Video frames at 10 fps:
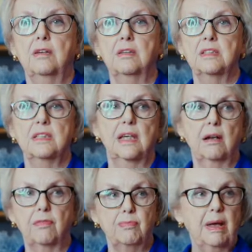You can set
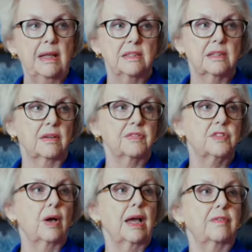off bad stuff.
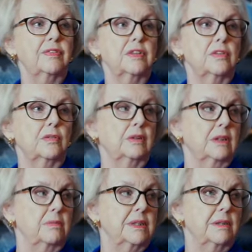So I have to do
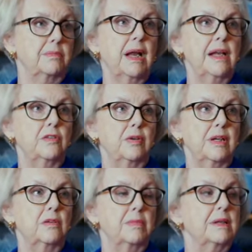limited. But I do
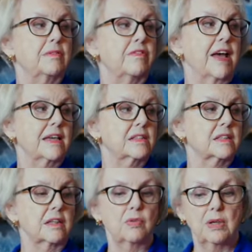intermittent
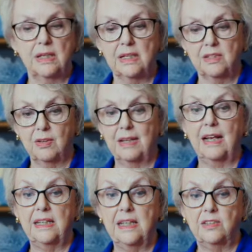fasting when I need to, and
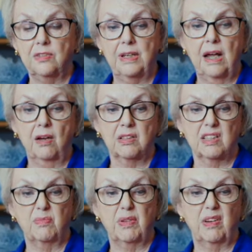I need to now because
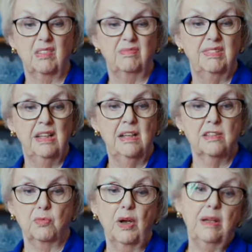I put on
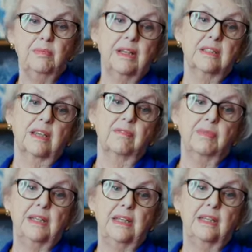some weight because I've
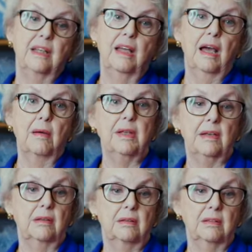been eating. I
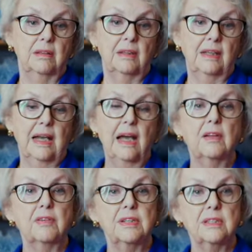mean,
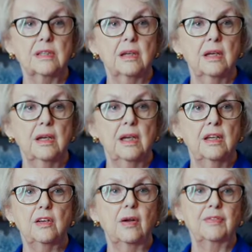calories.
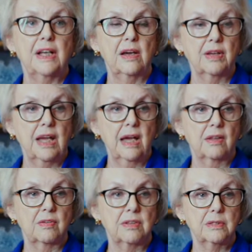You don't have to count
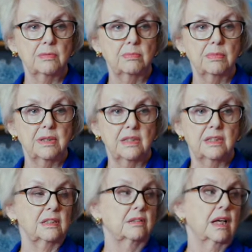calories, but they
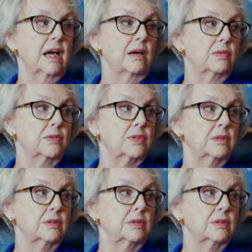still count.